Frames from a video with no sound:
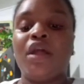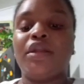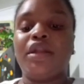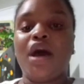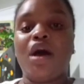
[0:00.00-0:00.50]

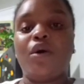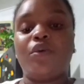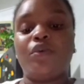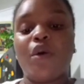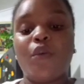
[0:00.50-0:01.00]

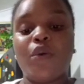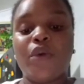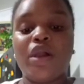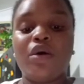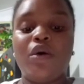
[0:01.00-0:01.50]
Now, we
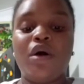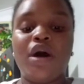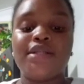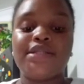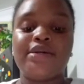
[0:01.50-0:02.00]
will go
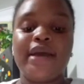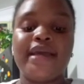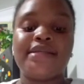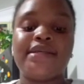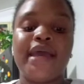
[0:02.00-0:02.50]
on to
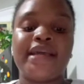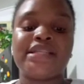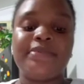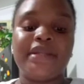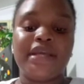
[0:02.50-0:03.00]
the
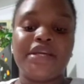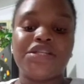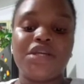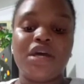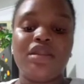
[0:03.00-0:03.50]

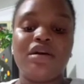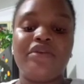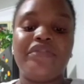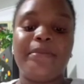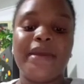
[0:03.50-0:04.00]
explanation
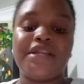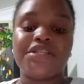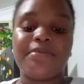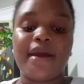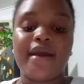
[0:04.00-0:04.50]
of the
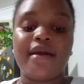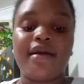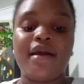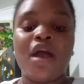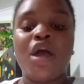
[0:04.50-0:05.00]
benchmark
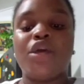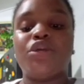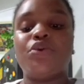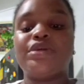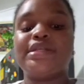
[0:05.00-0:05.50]

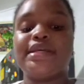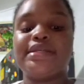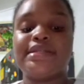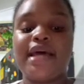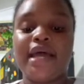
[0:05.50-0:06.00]
using
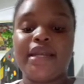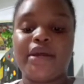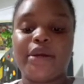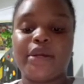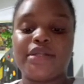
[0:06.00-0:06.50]

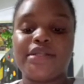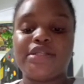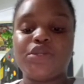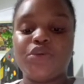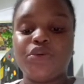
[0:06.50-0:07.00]

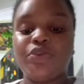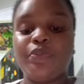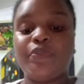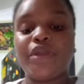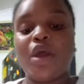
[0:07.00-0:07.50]
Standards 2,
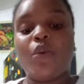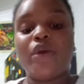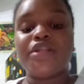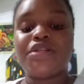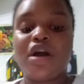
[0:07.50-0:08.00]

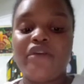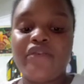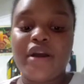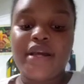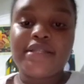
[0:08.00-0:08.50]
which
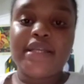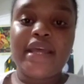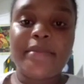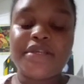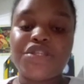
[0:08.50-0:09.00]
covers the
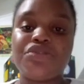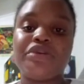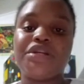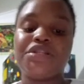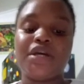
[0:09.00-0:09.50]

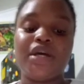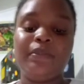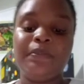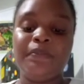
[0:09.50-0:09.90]
demonstration